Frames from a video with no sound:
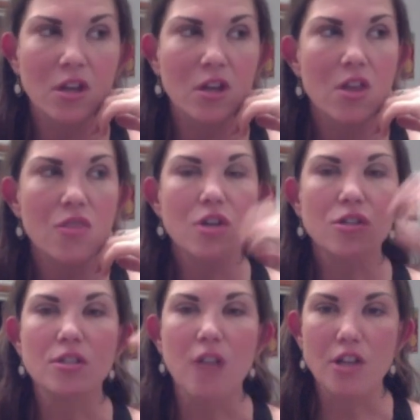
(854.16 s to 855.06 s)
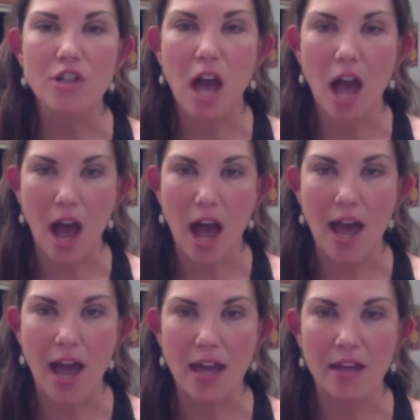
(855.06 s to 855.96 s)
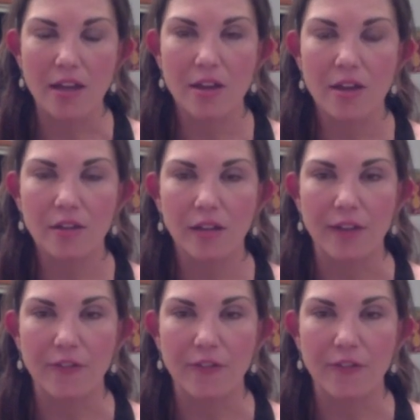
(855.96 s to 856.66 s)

there's such a high like